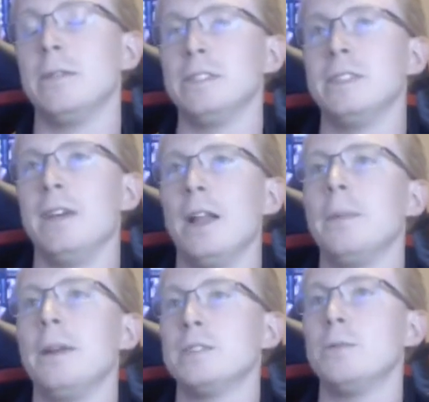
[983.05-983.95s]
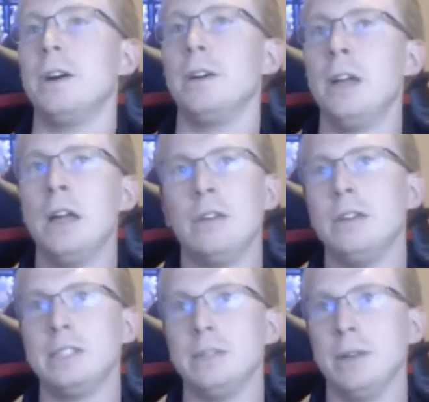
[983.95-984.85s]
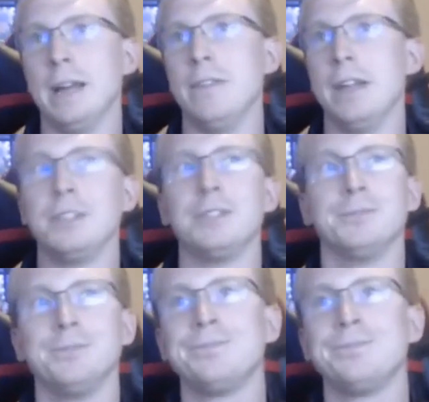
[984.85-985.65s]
I was developing as well. I just didn't want to have that issue.